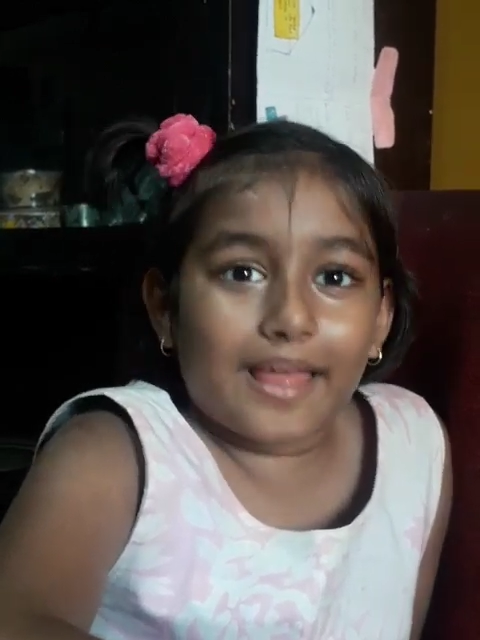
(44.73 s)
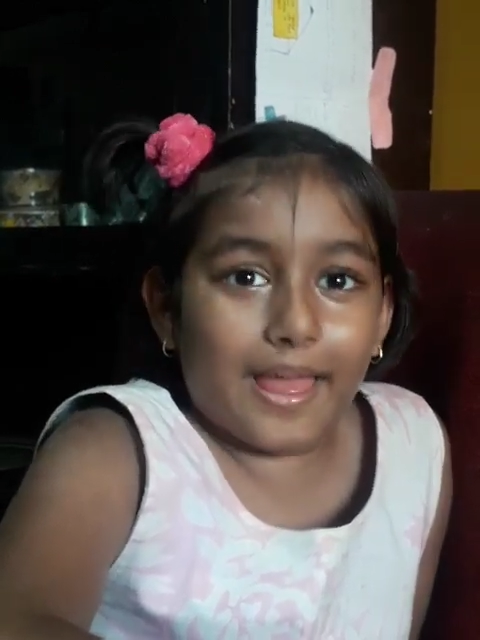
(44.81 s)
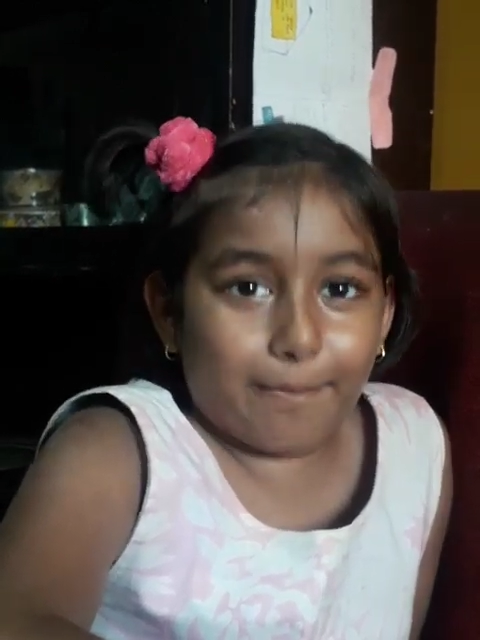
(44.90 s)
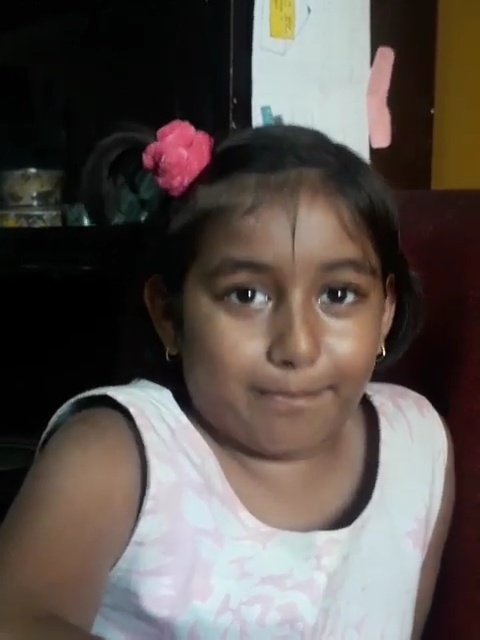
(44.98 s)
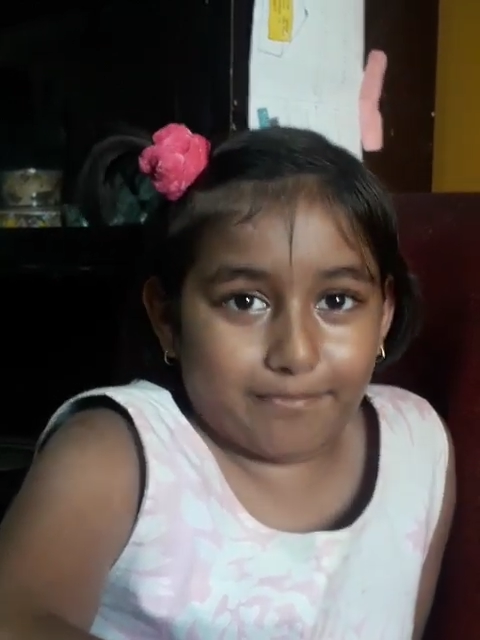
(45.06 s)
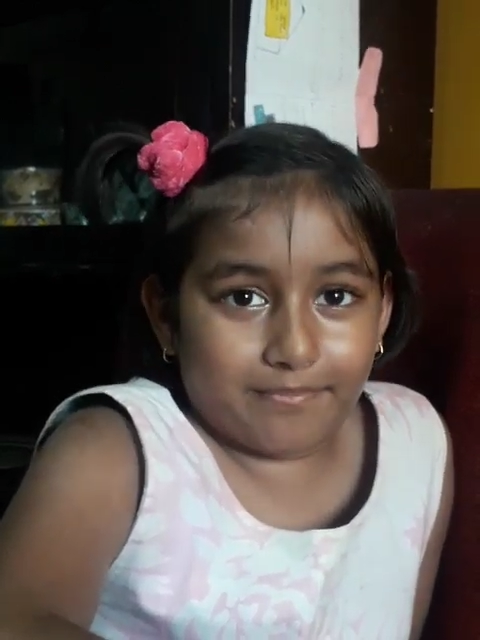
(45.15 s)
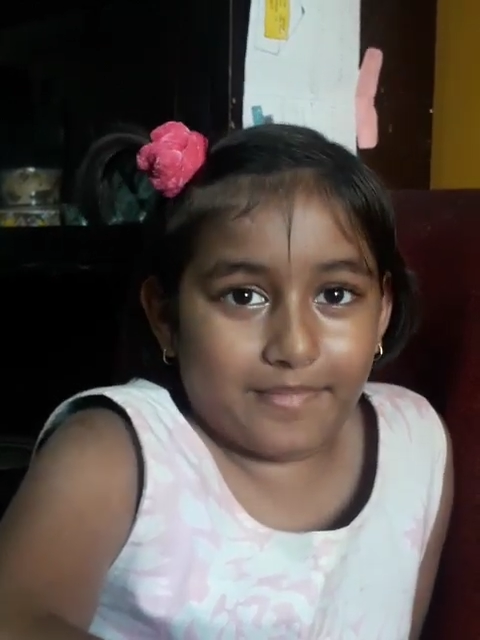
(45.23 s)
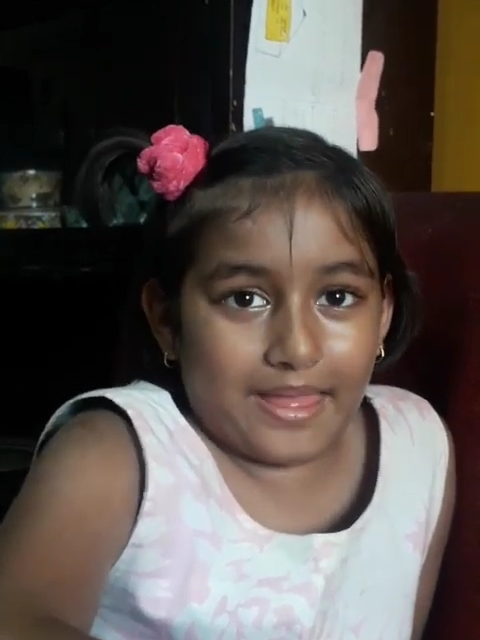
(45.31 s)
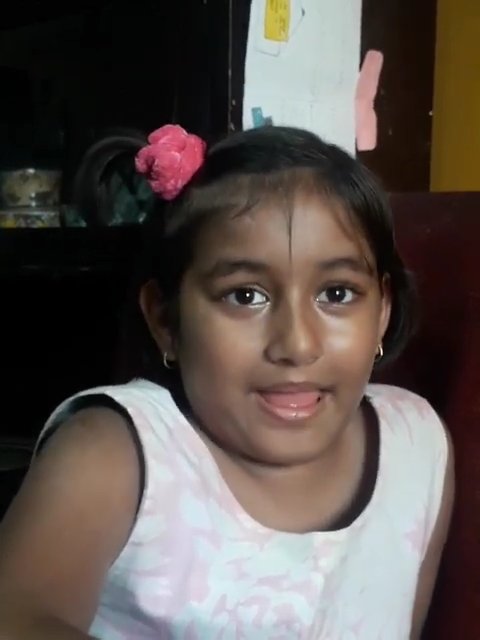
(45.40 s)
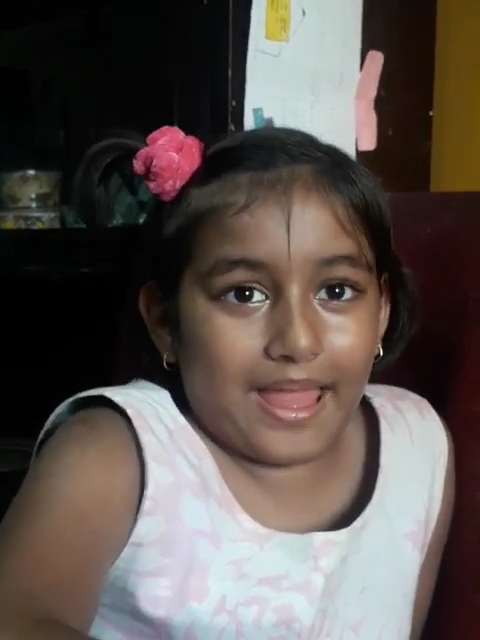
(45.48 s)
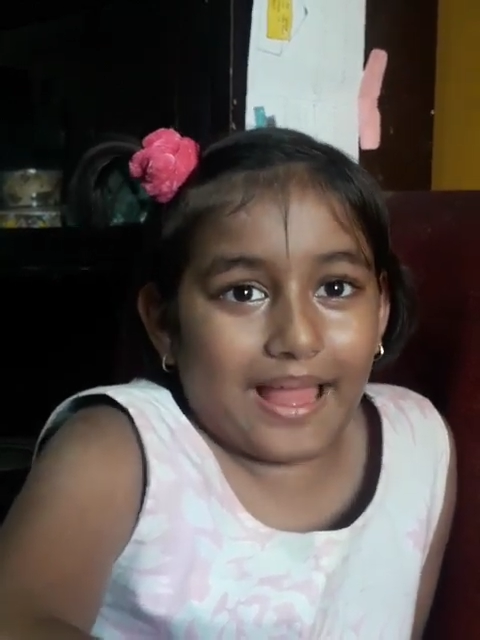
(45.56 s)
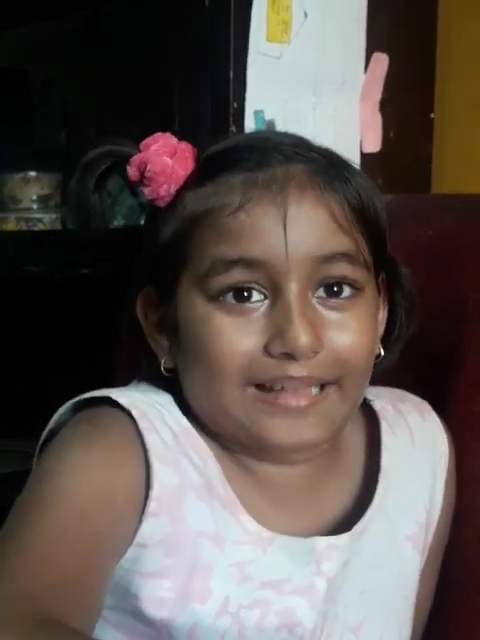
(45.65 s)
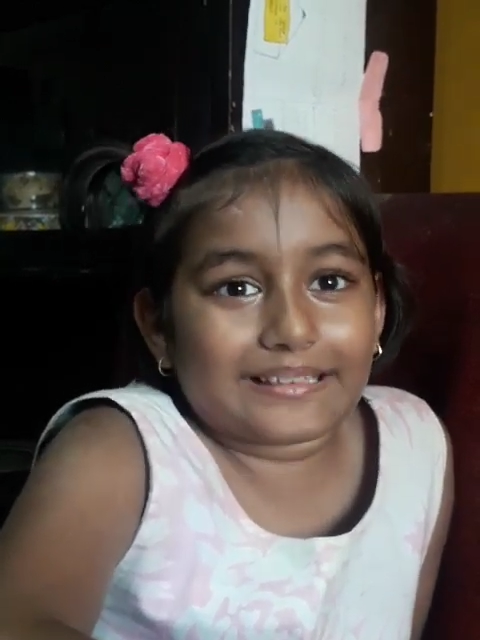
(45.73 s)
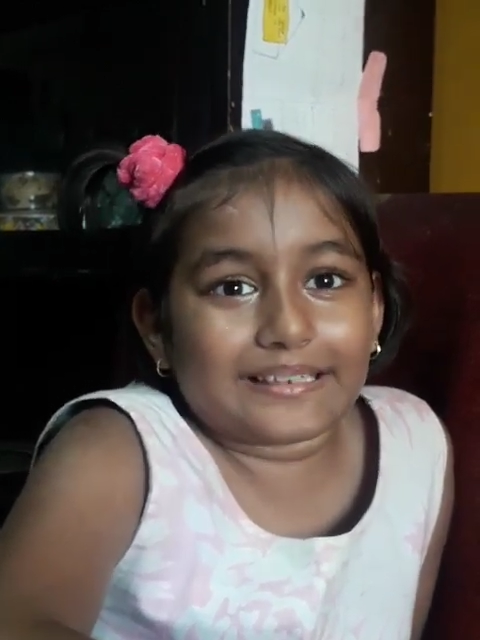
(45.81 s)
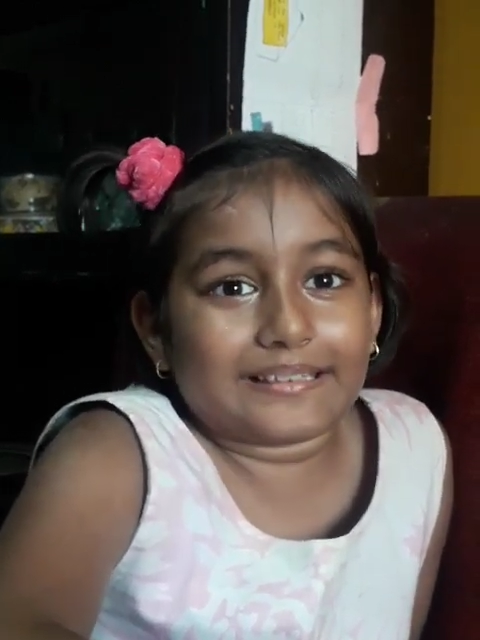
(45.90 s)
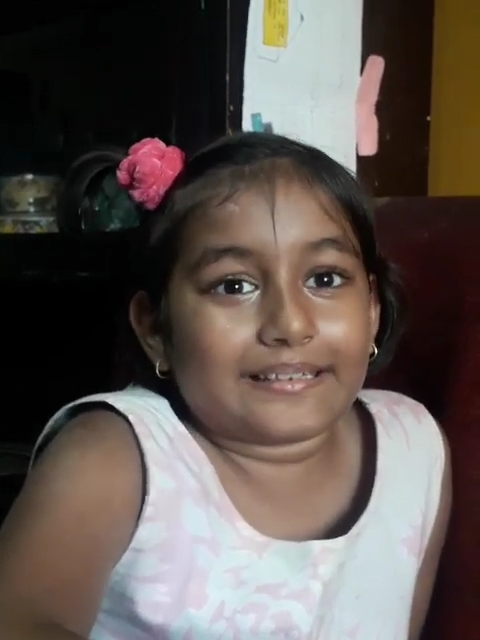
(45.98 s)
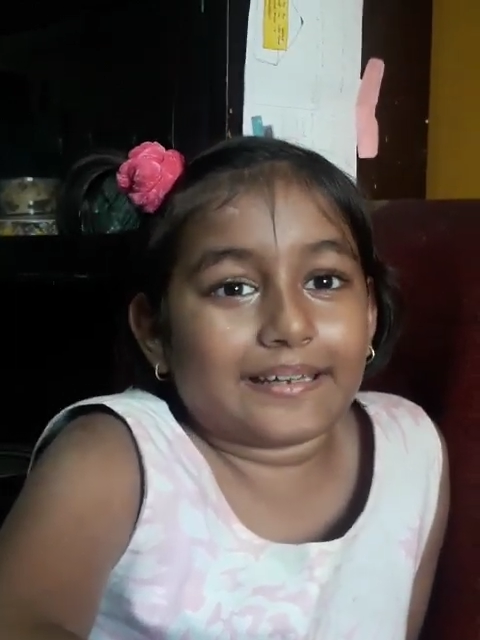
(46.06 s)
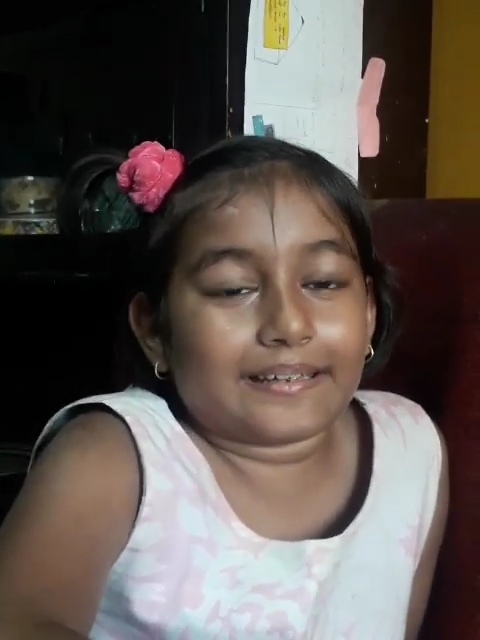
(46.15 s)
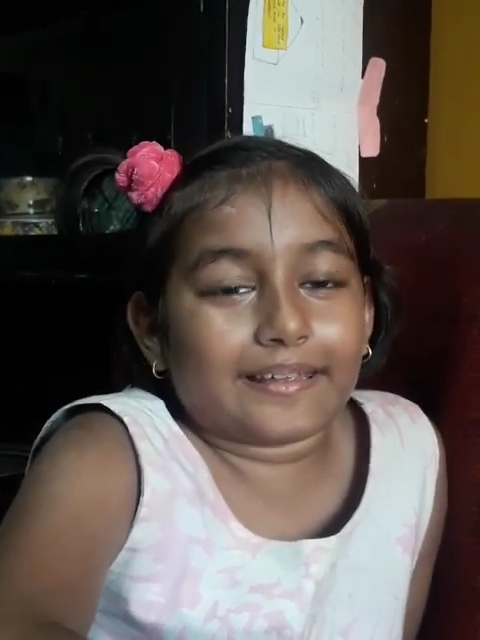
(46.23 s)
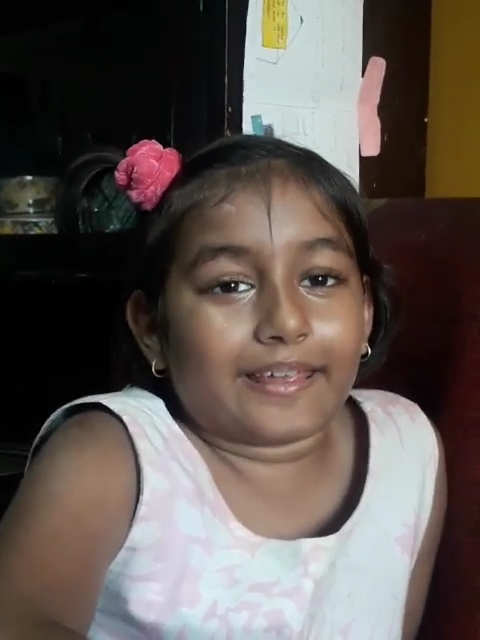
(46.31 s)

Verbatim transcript: Em had to take